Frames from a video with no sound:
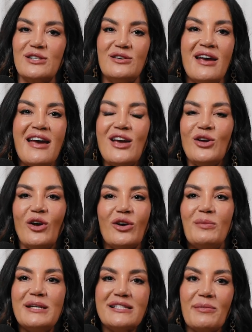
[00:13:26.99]
And, it
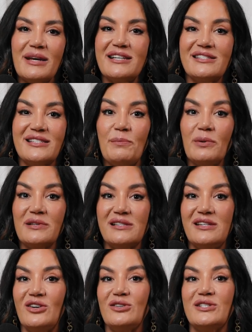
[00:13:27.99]
can be something as simple
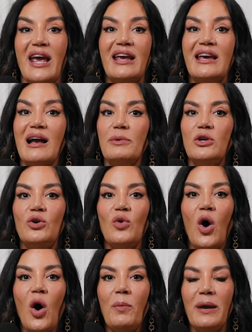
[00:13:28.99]
as, taking up a new
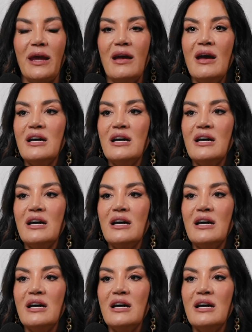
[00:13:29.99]
hobby,